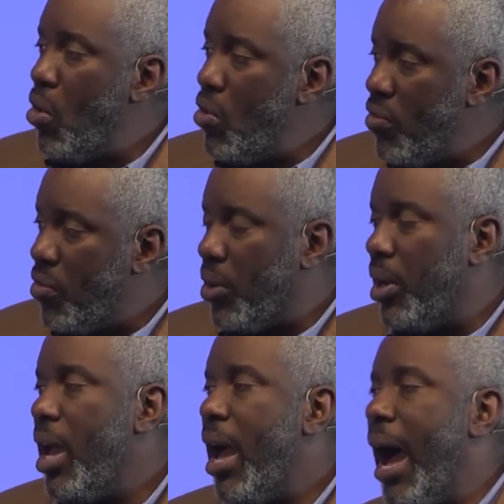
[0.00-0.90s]

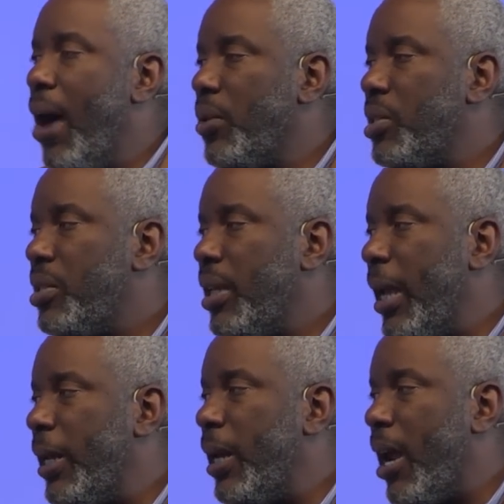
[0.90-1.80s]
over our
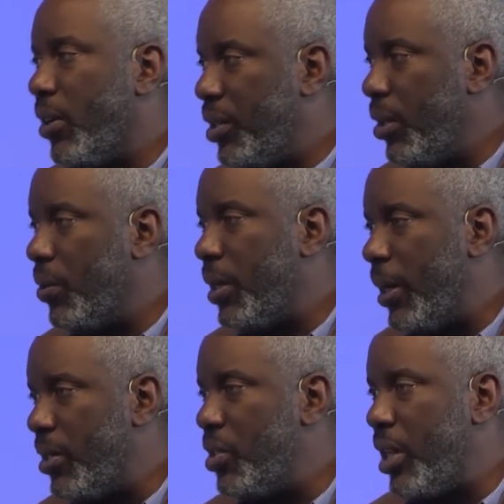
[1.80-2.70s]
sin and our guilt
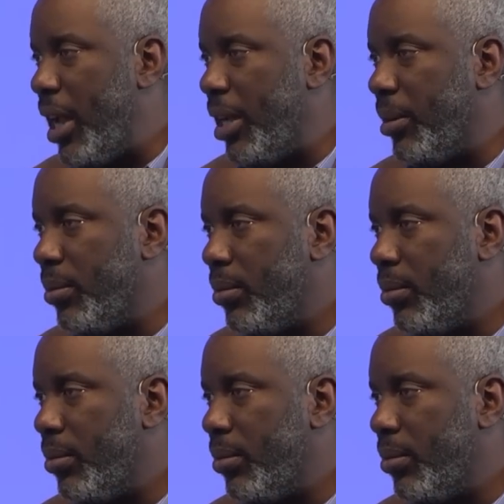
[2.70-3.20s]
and our shame.